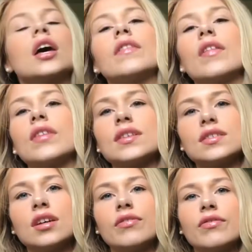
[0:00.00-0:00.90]
And then this
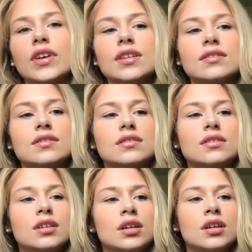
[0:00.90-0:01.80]
stuff
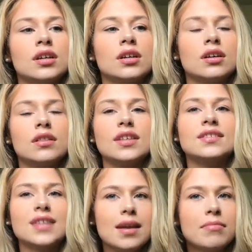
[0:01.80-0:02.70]
is the
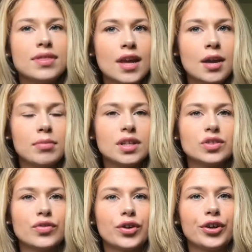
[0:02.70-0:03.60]
same thing, but
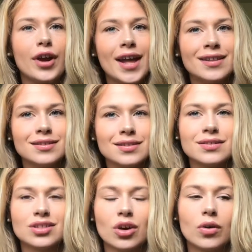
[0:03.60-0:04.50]
it's for your ends.
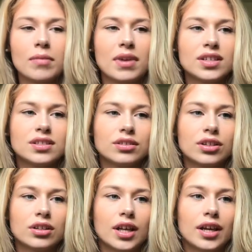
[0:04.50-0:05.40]
So it makes you
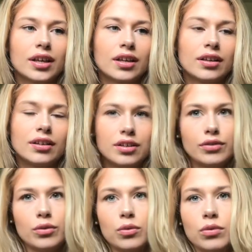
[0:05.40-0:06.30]
look like
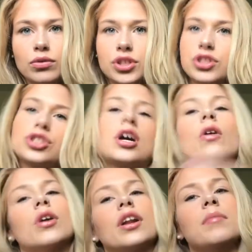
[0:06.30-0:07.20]
you just
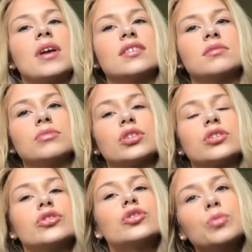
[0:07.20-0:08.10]
showered and makes them
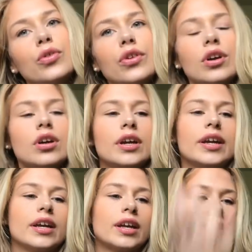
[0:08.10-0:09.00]
look smoother,
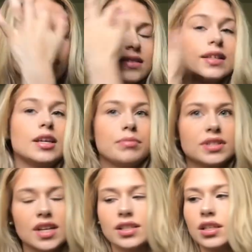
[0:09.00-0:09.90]
and it's a heat
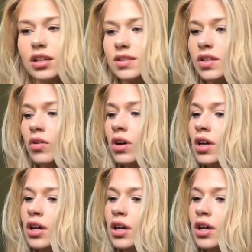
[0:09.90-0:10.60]
protectant also.